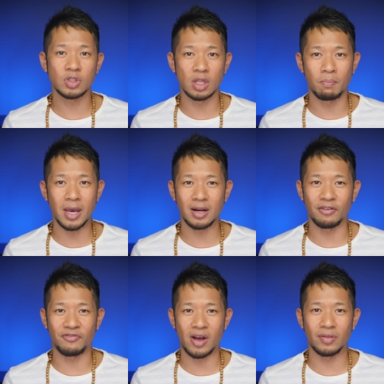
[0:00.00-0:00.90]
using the beta
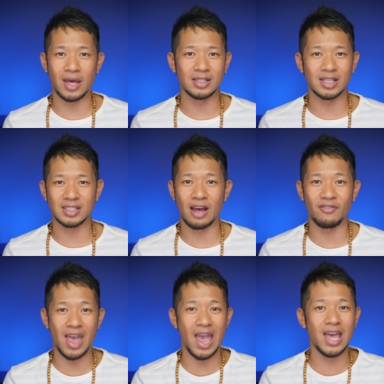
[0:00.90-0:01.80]
have found that it doesn't
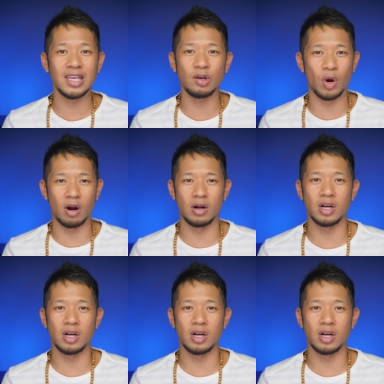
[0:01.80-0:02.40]
have anywhere